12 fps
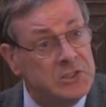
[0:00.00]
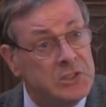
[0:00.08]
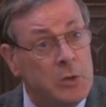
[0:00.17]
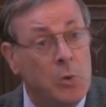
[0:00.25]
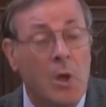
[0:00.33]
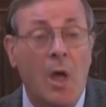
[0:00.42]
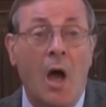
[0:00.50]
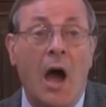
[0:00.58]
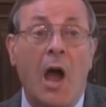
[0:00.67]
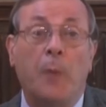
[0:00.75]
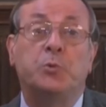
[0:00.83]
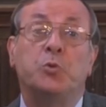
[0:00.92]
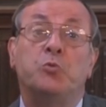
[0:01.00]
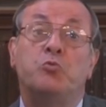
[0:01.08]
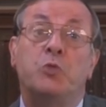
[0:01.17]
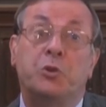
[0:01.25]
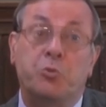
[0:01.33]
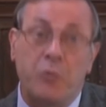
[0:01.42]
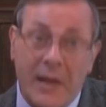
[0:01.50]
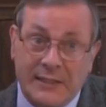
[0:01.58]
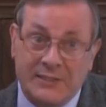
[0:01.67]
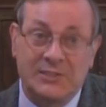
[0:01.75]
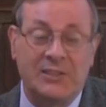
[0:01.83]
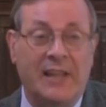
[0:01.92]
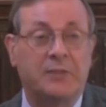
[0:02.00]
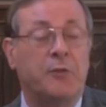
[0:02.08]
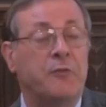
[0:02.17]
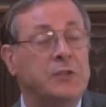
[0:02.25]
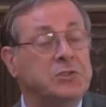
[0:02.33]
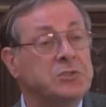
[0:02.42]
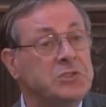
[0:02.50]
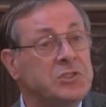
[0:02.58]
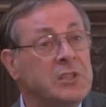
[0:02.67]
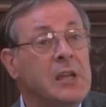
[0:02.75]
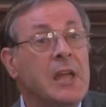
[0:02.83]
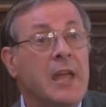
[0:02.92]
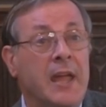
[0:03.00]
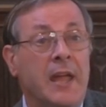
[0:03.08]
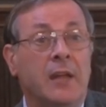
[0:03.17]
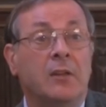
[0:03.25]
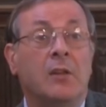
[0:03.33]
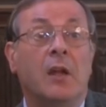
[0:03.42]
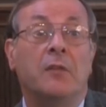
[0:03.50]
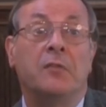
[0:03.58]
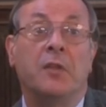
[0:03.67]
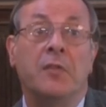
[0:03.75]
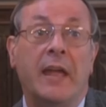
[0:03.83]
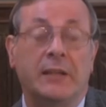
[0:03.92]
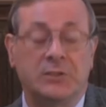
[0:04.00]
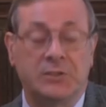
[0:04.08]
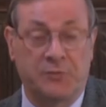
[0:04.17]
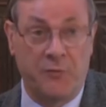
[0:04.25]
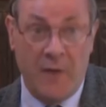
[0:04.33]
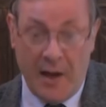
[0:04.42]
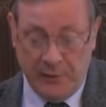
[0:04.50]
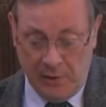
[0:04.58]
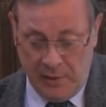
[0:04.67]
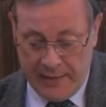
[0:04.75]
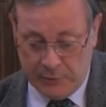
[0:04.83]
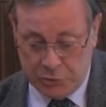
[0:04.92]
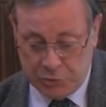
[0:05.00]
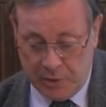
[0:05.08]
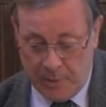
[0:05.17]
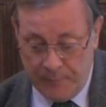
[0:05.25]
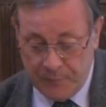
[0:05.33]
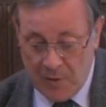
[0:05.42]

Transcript: And so I hope to redress that deficiency in the next final lecture.